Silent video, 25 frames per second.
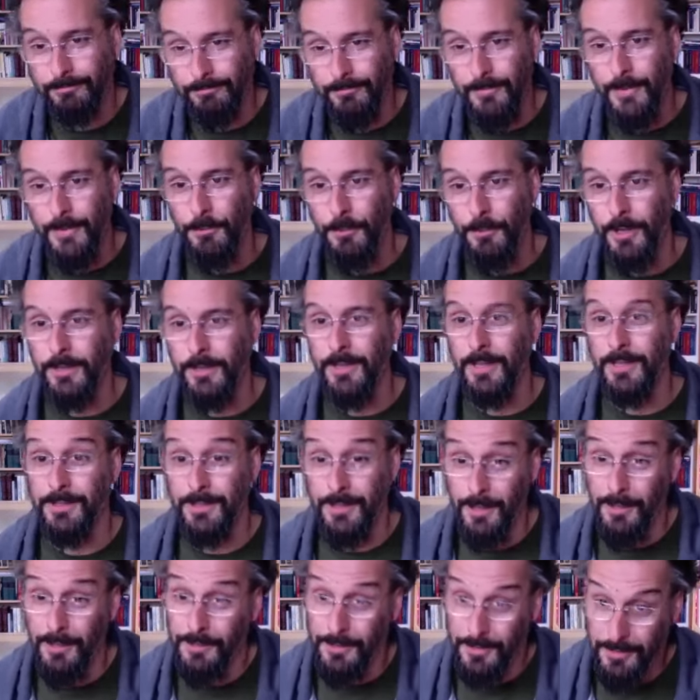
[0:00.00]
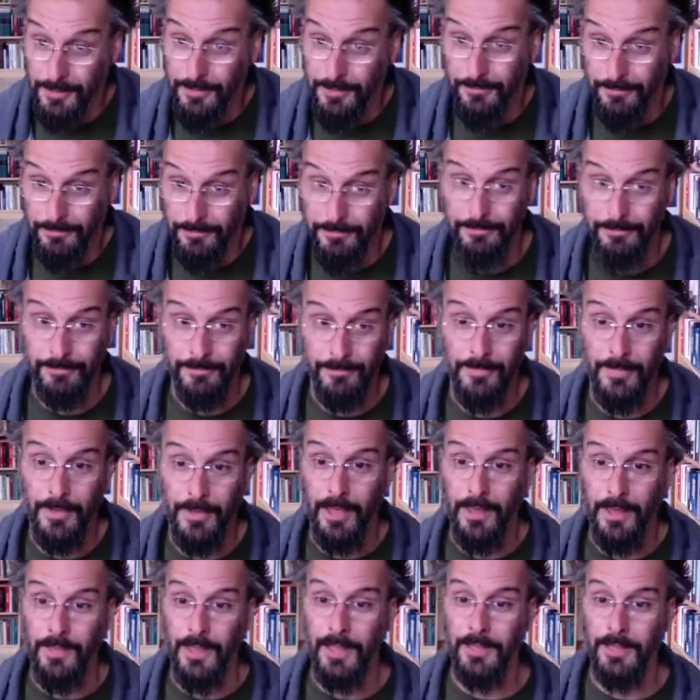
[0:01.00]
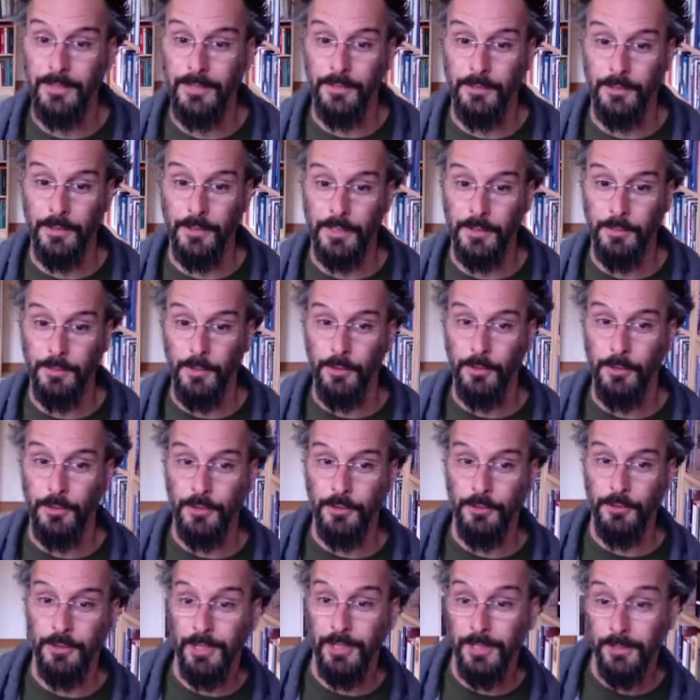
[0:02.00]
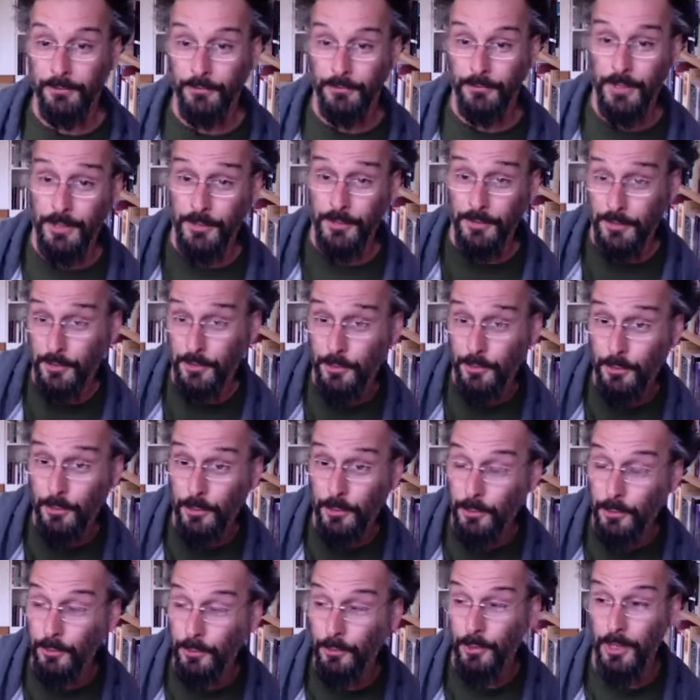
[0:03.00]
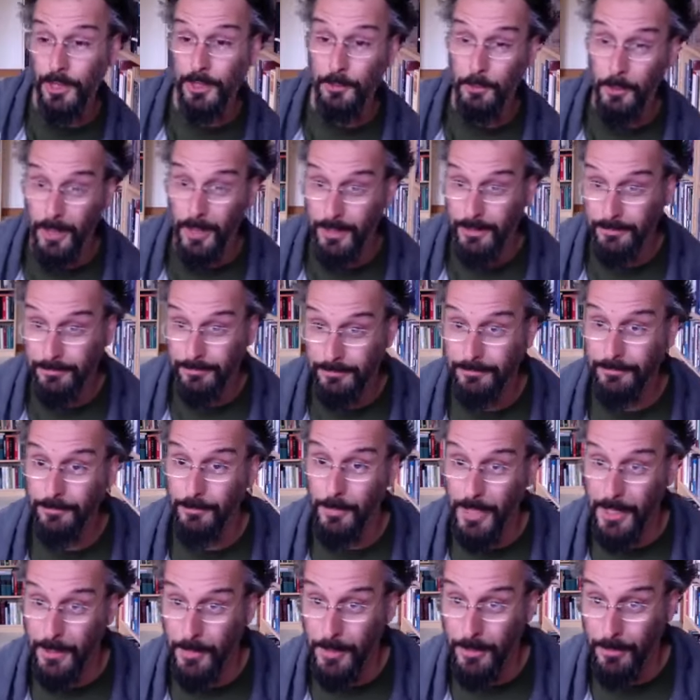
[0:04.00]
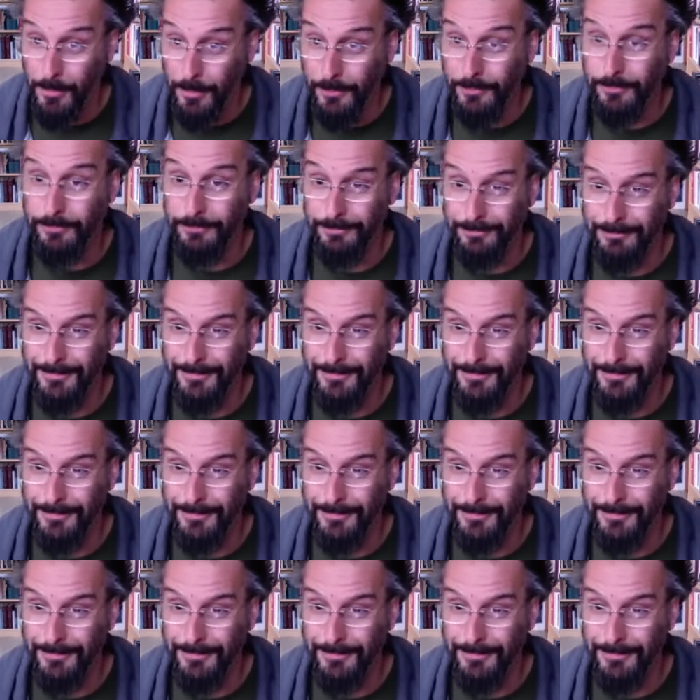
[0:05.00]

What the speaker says: Right? That sucks. And that's the experience you get in school right away. Many people.